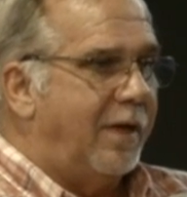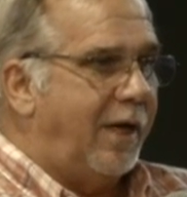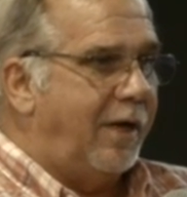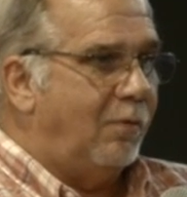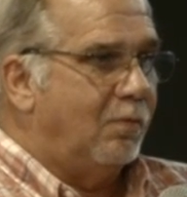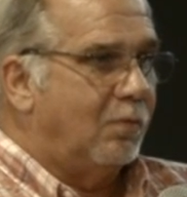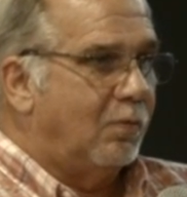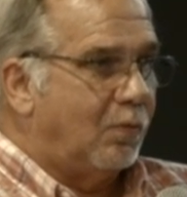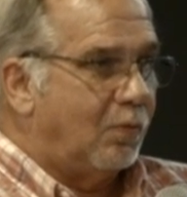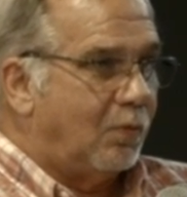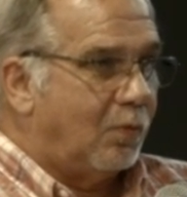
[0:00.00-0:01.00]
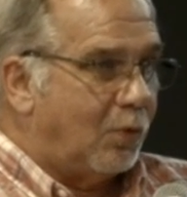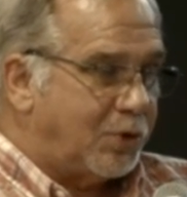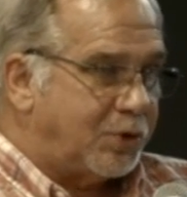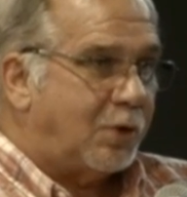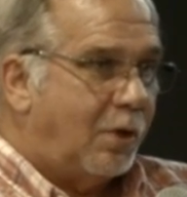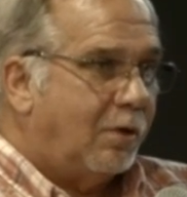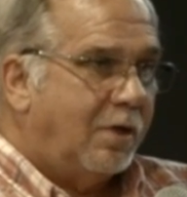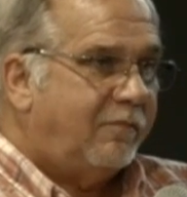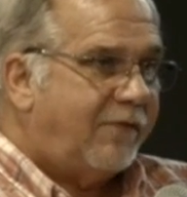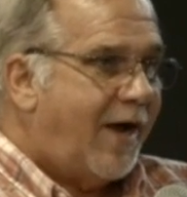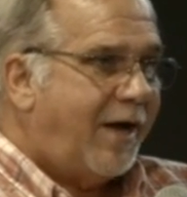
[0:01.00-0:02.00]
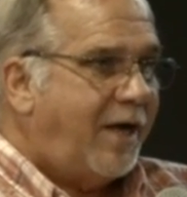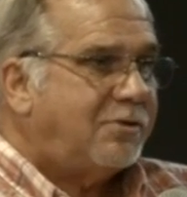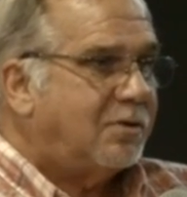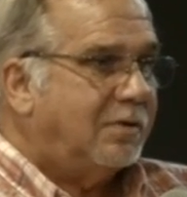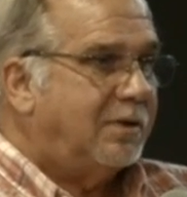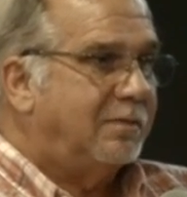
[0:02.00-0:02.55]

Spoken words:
they were struggling financially.